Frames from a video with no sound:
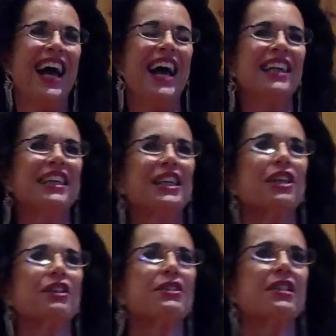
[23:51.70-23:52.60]
and it
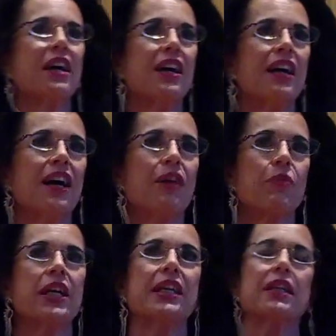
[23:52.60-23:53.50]
includes a
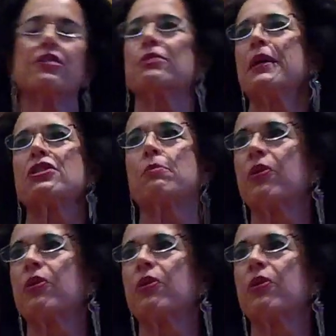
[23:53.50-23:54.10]
reading, there's special